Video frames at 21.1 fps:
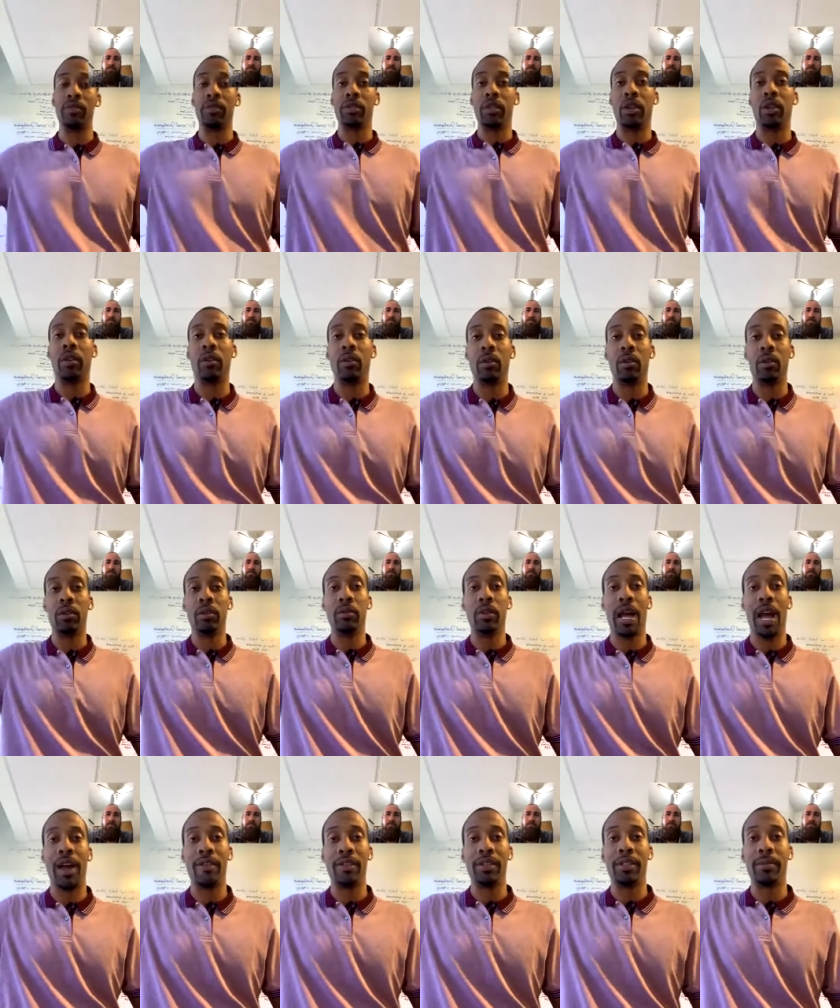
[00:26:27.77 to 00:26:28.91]
So
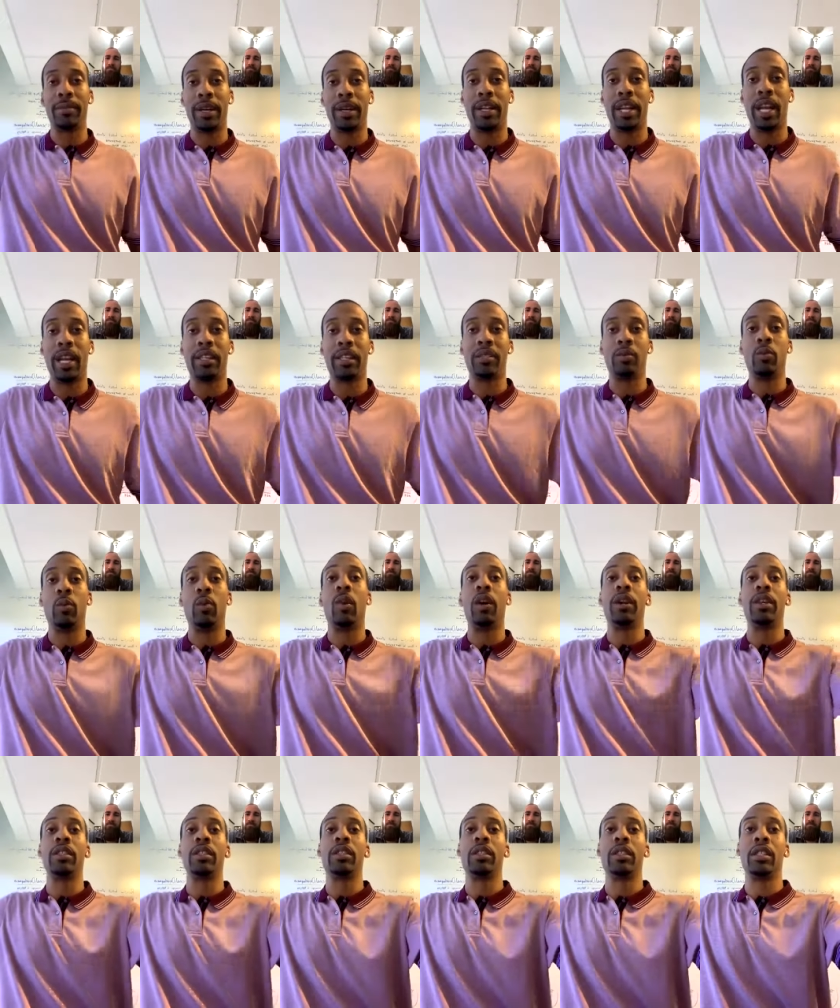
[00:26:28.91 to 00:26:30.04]
having somebody that's
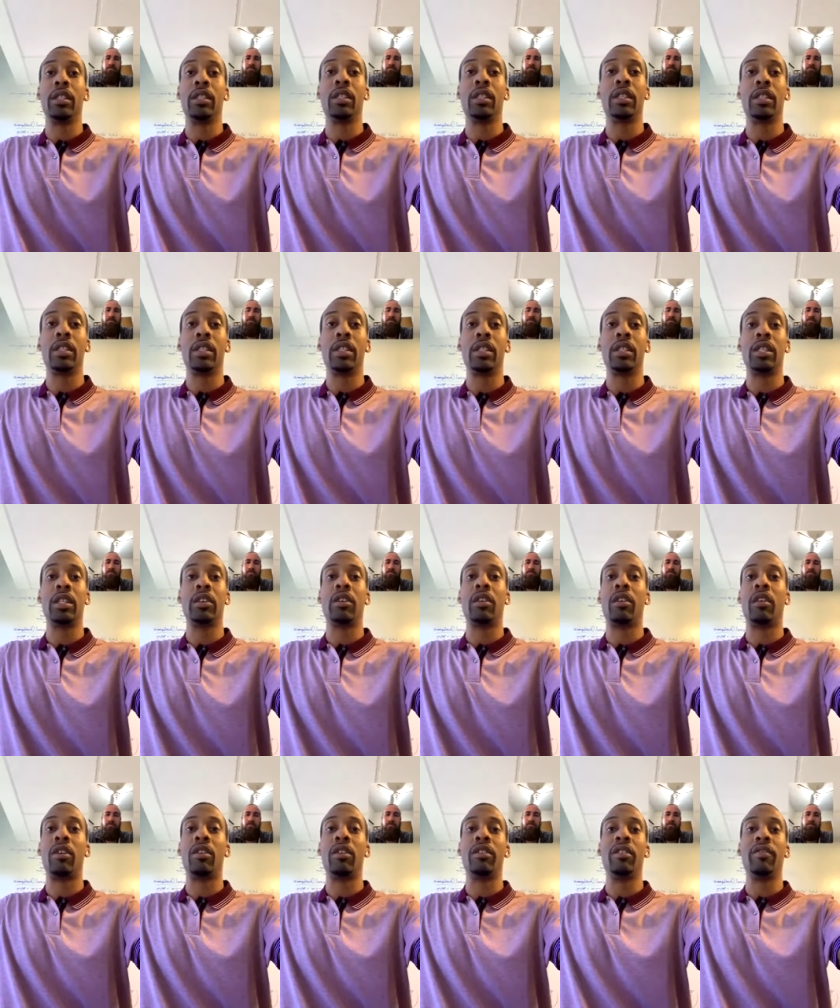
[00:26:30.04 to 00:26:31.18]
wanting to, to continue to
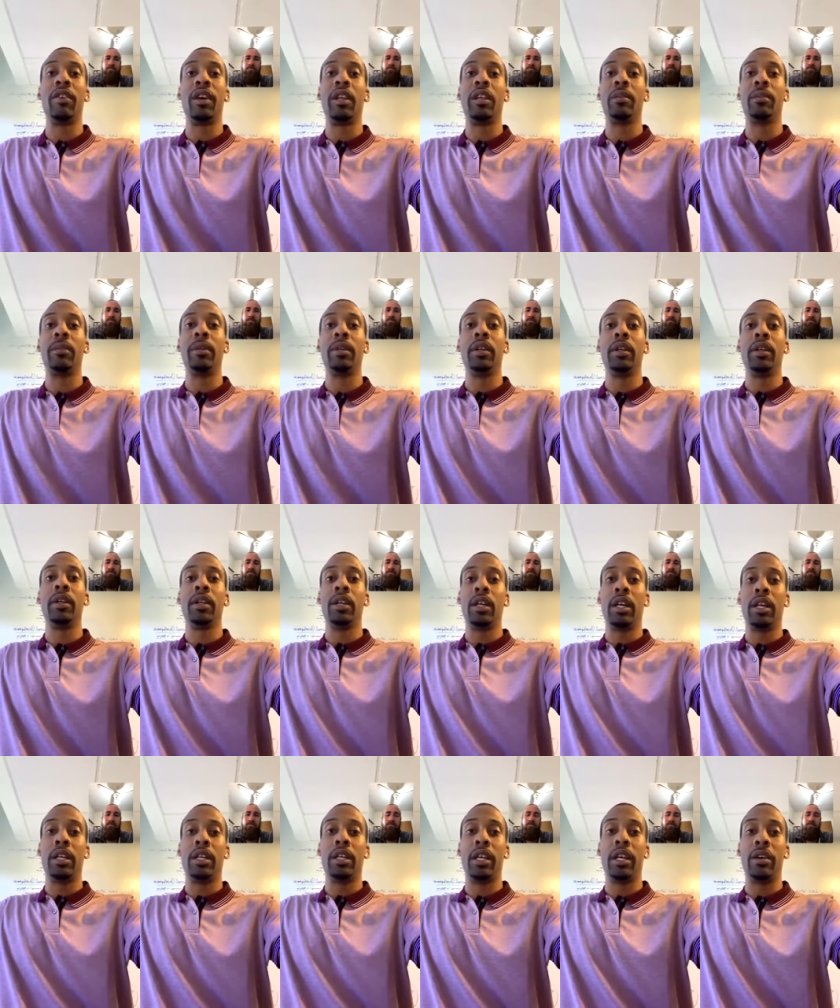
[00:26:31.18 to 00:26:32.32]
learn and develop
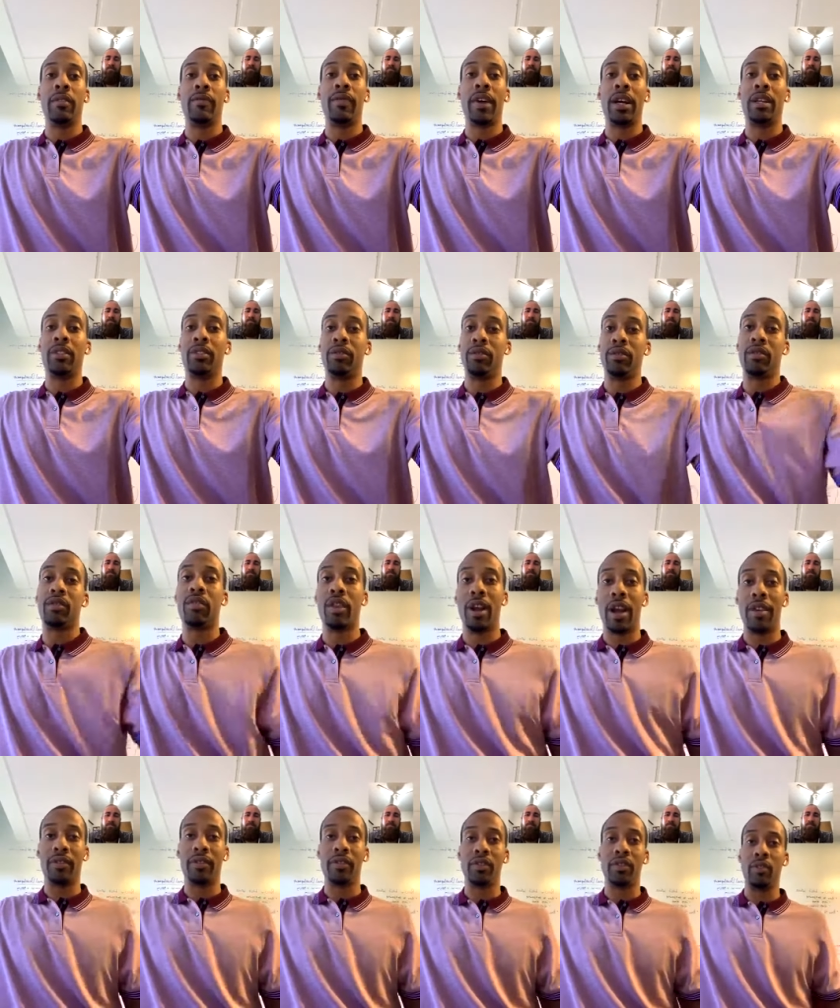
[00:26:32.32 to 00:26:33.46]
and uh, fine tune his
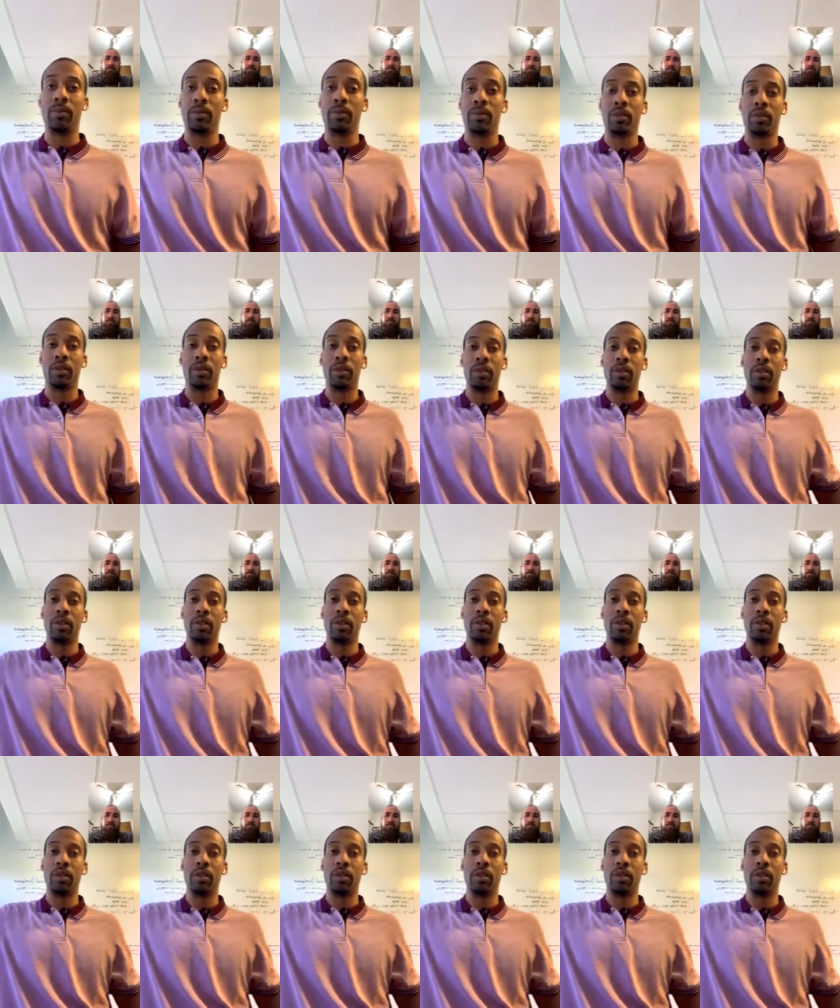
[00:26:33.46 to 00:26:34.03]
craft is super